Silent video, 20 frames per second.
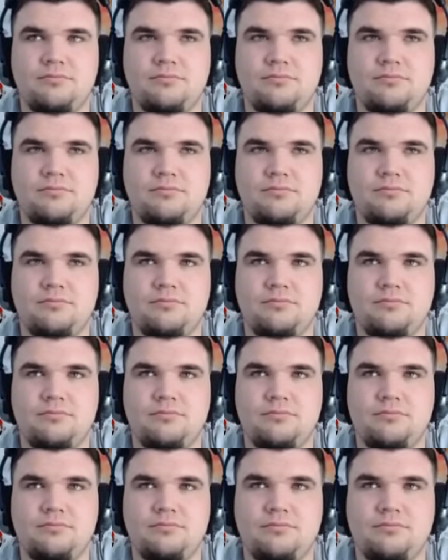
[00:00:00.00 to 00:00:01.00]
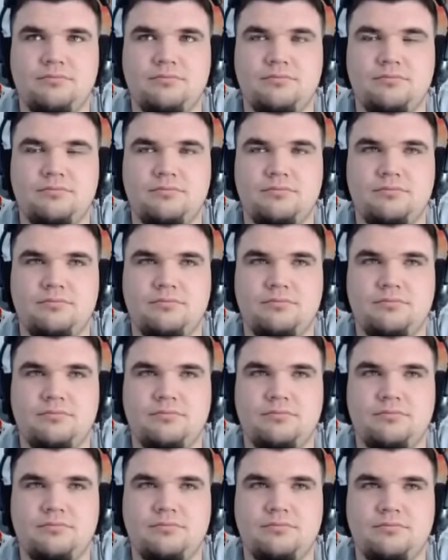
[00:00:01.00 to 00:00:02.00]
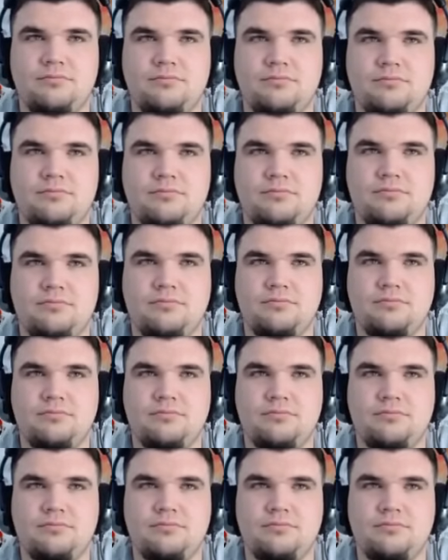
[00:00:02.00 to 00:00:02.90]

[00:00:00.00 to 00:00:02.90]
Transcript: [no speech]